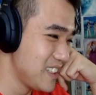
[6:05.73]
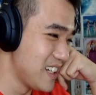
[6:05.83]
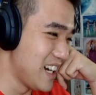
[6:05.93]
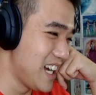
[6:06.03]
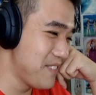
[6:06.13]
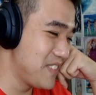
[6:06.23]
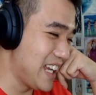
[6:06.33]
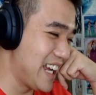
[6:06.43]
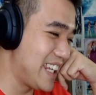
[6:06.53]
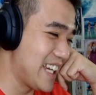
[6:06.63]

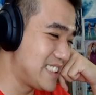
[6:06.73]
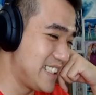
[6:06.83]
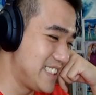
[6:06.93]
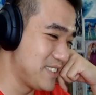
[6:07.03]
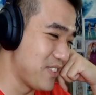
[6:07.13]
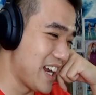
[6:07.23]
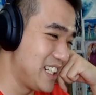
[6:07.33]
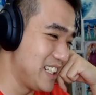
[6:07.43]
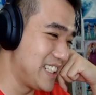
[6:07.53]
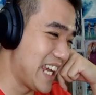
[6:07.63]
I guess this is where
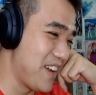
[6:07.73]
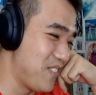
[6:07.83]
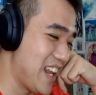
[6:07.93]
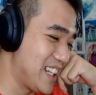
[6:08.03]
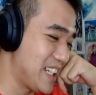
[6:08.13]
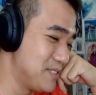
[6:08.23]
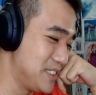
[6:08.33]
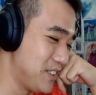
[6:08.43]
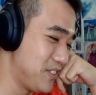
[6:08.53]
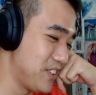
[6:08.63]
the game plan comes
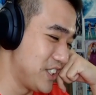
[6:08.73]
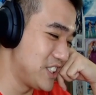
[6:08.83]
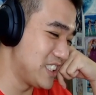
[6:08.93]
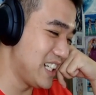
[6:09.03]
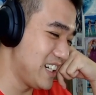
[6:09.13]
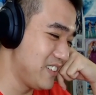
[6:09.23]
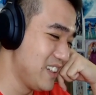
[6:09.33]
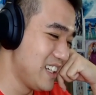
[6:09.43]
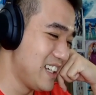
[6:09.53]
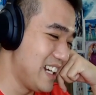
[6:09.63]
into fruition now.
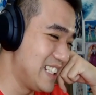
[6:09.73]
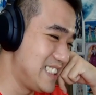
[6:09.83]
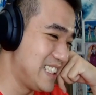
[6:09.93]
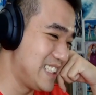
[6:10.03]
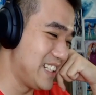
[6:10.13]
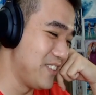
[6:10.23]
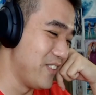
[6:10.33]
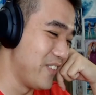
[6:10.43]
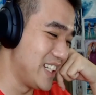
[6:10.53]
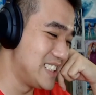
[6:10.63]
Let's just see
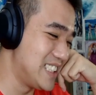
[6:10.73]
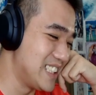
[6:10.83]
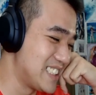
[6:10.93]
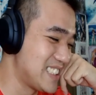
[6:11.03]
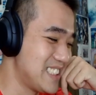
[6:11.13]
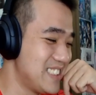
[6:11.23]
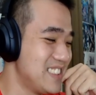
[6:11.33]
who wins this.